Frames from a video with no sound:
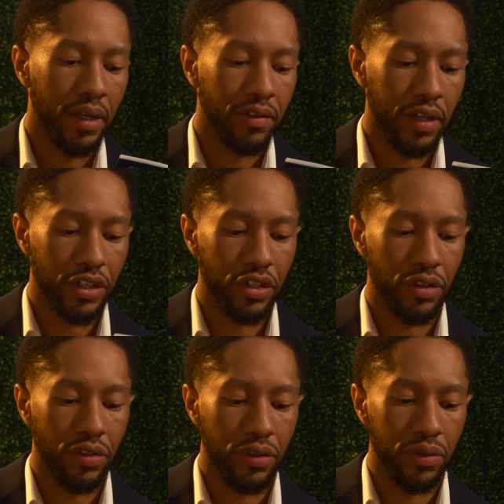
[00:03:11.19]
Section
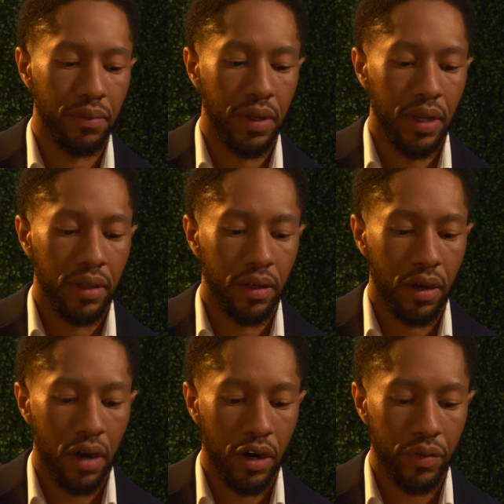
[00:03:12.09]
2. The
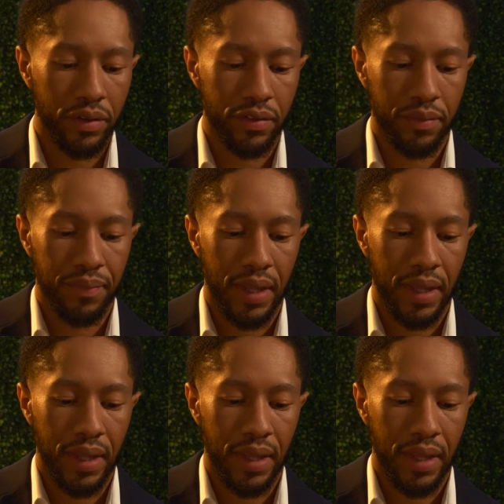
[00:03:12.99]
Congress